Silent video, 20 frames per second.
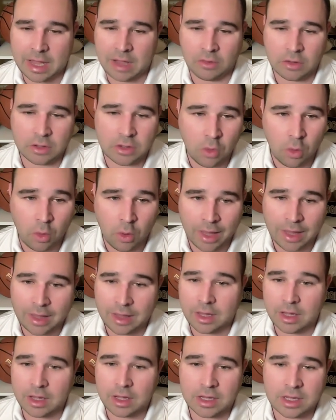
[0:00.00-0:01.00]
Illinois,
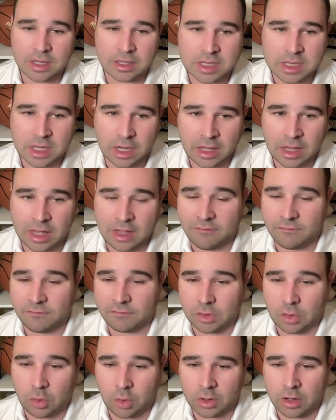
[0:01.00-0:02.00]
Kentucky,
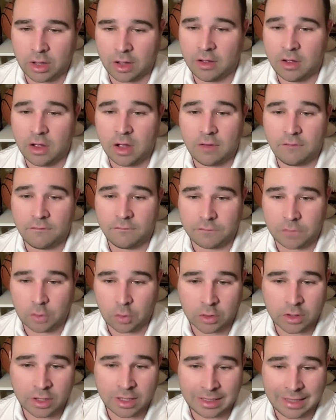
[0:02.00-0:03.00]
Florida,
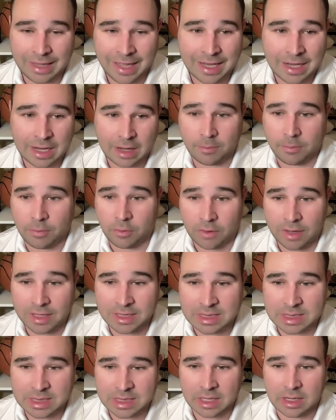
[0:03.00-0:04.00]
Florida Atlantic,
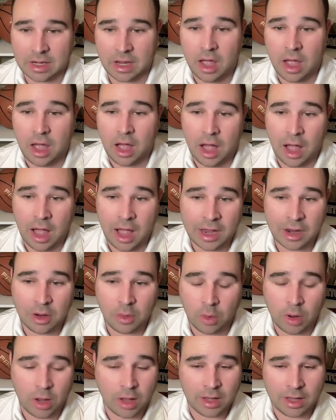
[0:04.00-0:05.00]
Princeton,
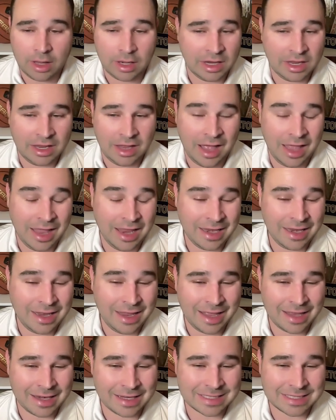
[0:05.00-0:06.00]
Iowa, and
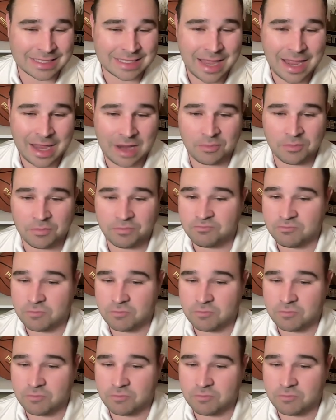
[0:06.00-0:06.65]
Indiana State.